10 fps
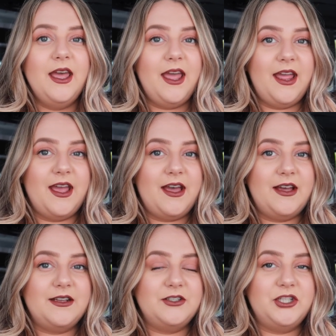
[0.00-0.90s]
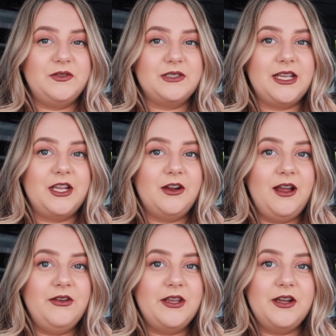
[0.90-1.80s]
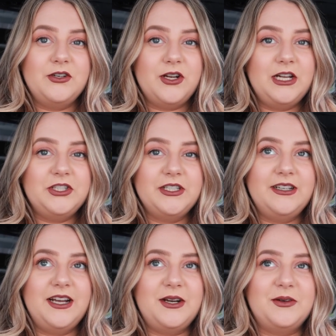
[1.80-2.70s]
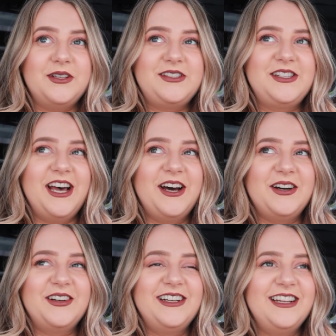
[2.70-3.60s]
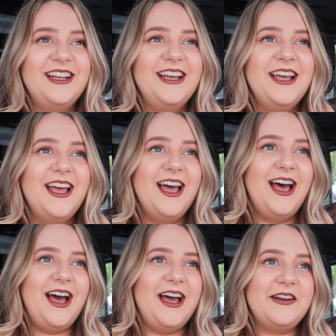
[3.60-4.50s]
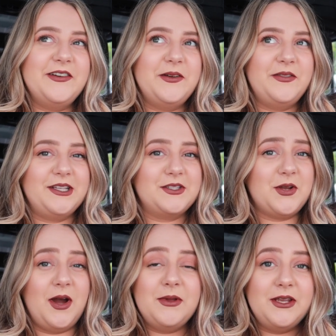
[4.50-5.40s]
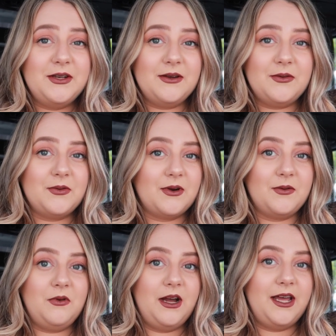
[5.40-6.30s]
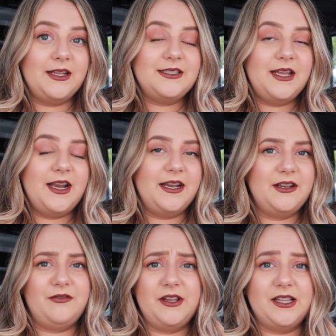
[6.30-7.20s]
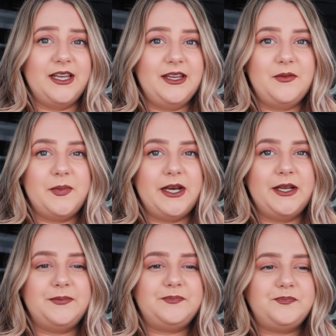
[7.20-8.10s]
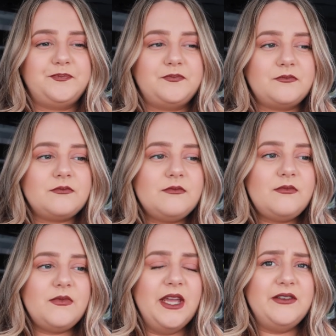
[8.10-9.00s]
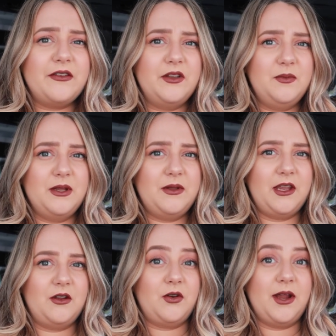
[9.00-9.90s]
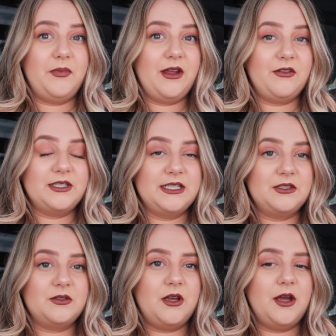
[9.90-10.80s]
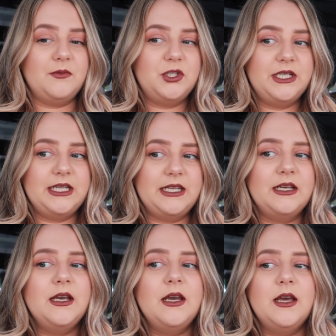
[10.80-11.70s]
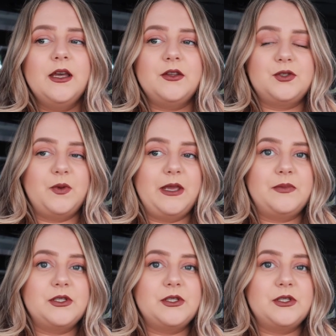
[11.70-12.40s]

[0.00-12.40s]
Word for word: And she was like, "You're having a contraction now." So I don't know if that's common or what, and I didn't feel it, but I've definitely been like crampy ever since um, she did the sweep.